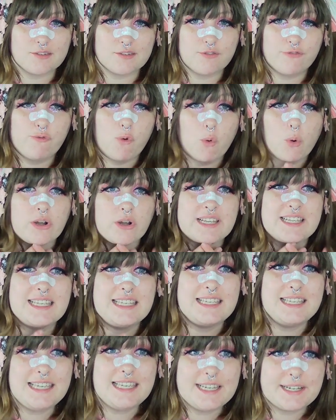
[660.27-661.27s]
for
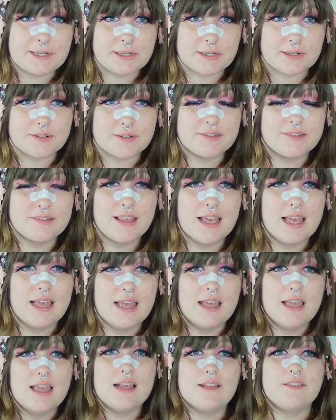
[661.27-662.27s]
years.
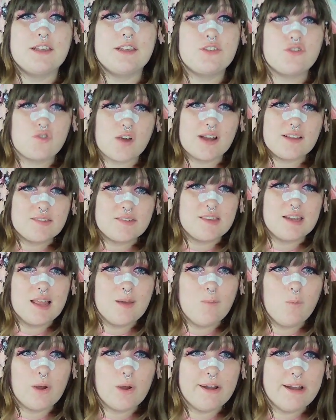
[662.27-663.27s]
This dress that I'm
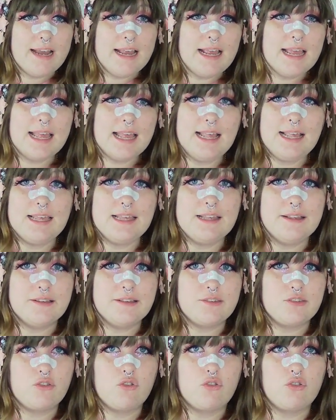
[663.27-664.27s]
wearing
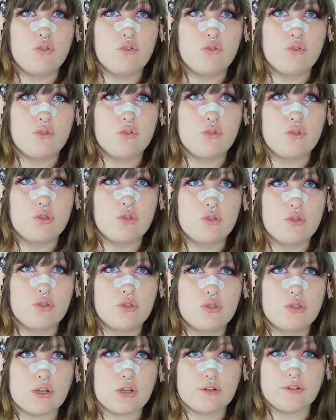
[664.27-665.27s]
is
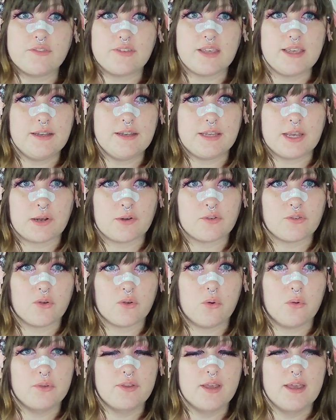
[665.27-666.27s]
13 years
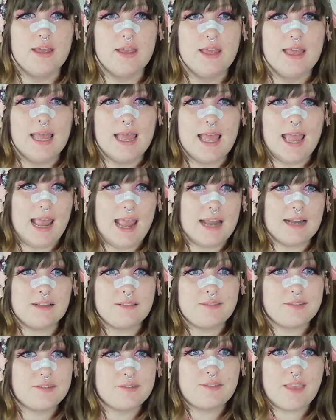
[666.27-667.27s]
old, and it's
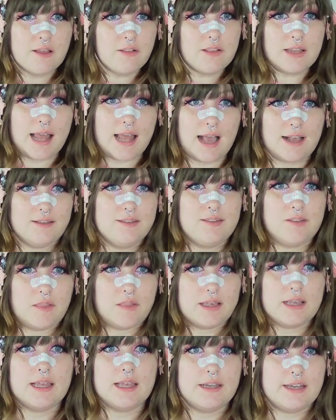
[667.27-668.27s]
still in
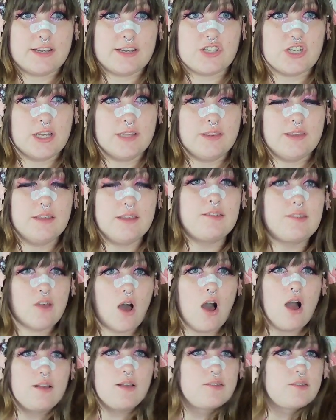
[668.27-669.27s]
excellent condition. These
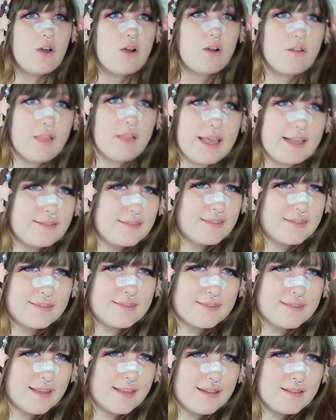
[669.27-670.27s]
socks are like
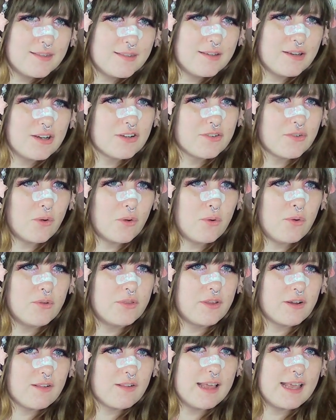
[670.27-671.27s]
6 years old.
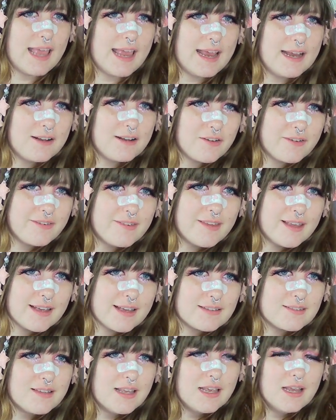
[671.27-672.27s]
They're like 8 or
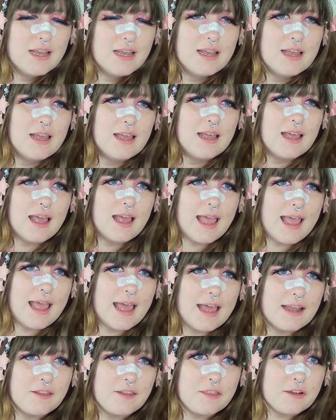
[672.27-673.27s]
6.
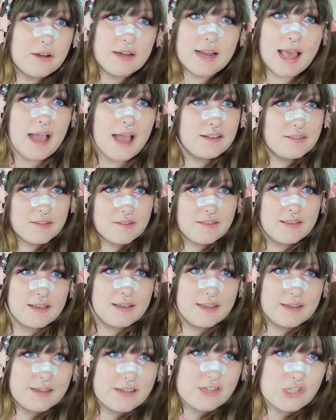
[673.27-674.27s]
And they're in excellent
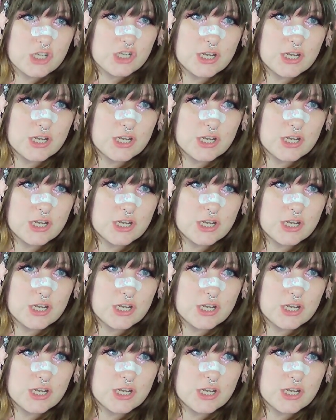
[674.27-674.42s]
condition.